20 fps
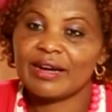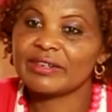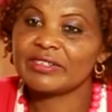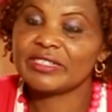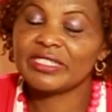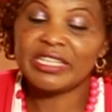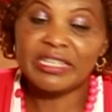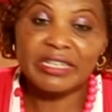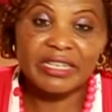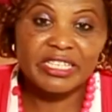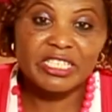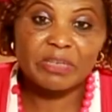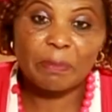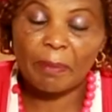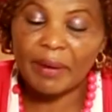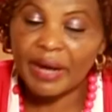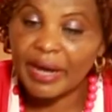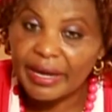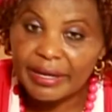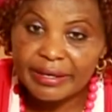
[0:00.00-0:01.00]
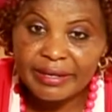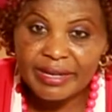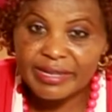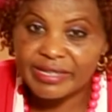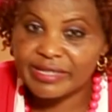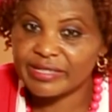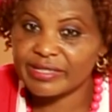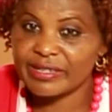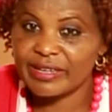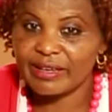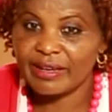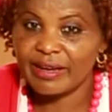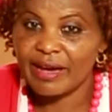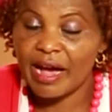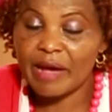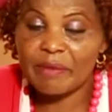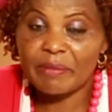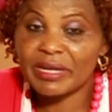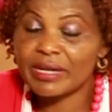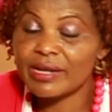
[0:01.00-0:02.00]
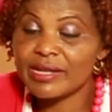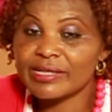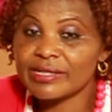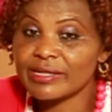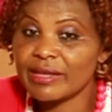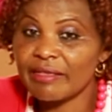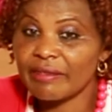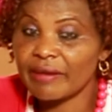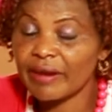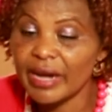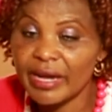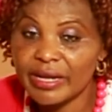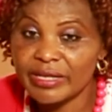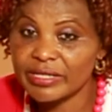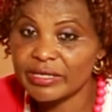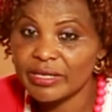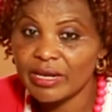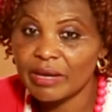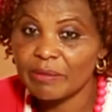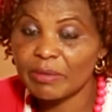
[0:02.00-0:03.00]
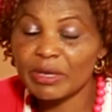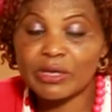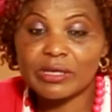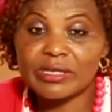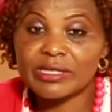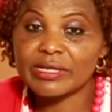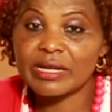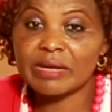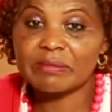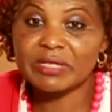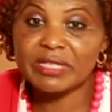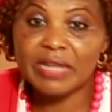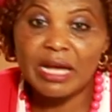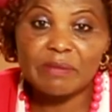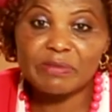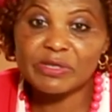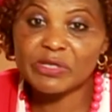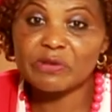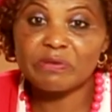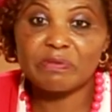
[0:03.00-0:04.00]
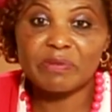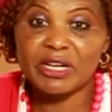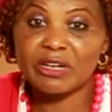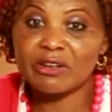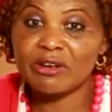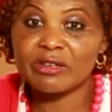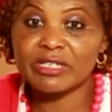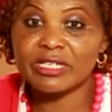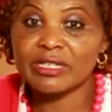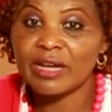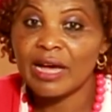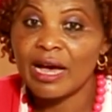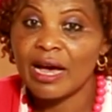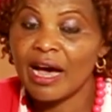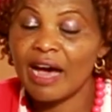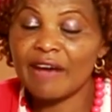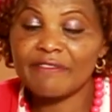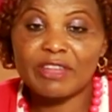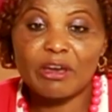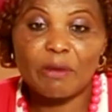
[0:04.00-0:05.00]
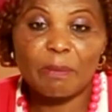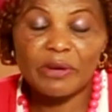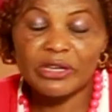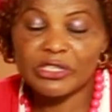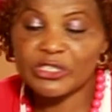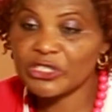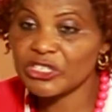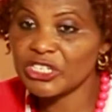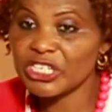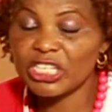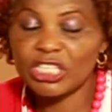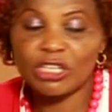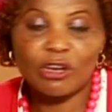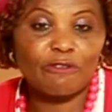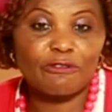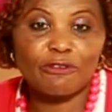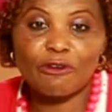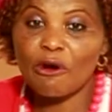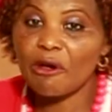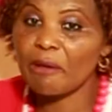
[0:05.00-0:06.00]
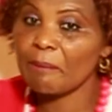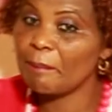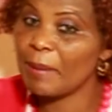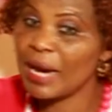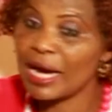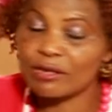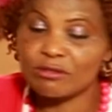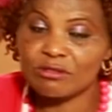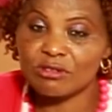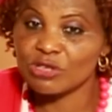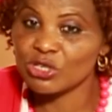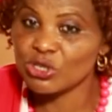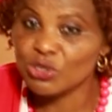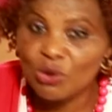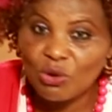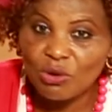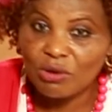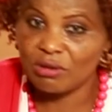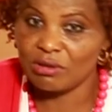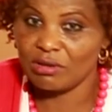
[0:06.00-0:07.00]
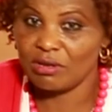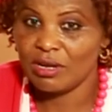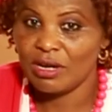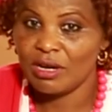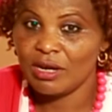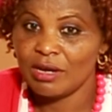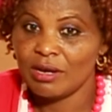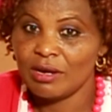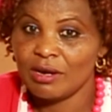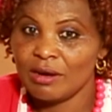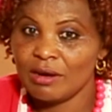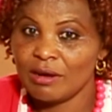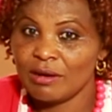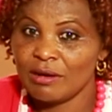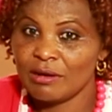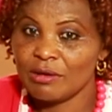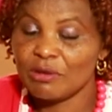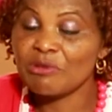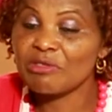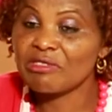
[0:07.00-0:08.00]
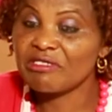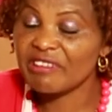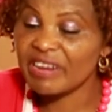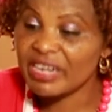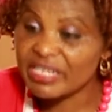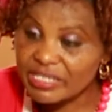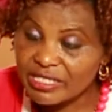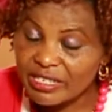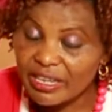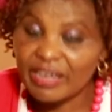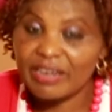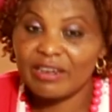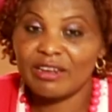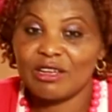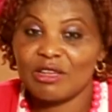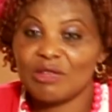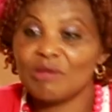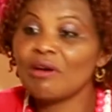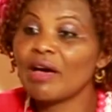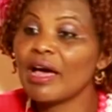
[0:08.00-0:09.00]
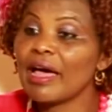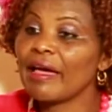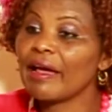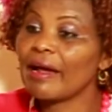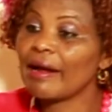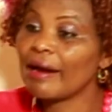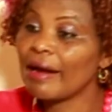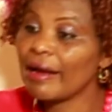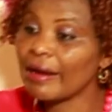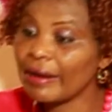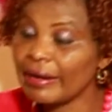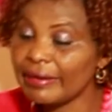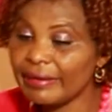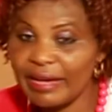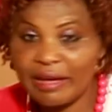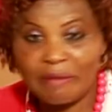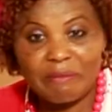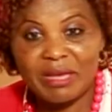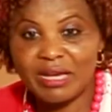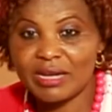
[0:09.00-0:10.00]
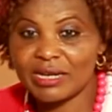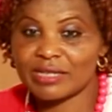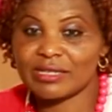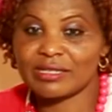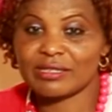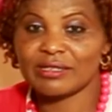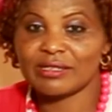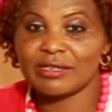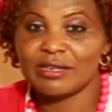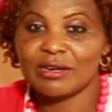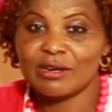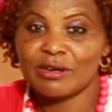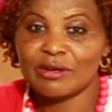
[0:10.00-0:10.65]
Teenage pregnancy. It's a threat because sometimes you may not have the opportunity of going back to school. You threaten your academics.